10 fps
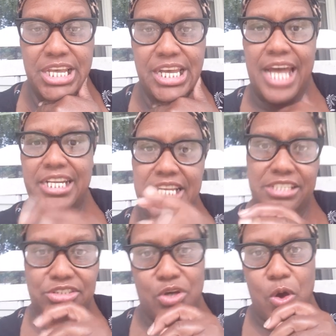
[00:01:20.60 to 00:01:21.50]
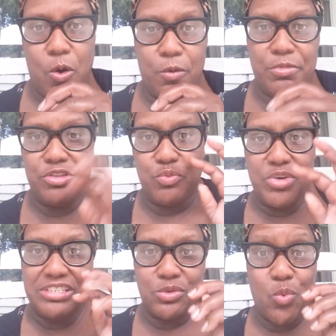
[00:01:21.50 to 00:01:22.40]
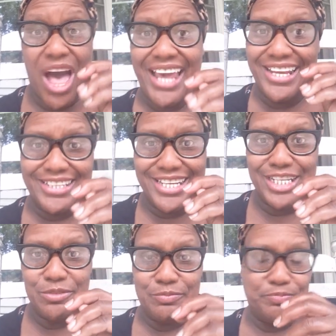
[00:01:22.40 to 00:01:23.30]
kind of hits the home of the reason why he did it.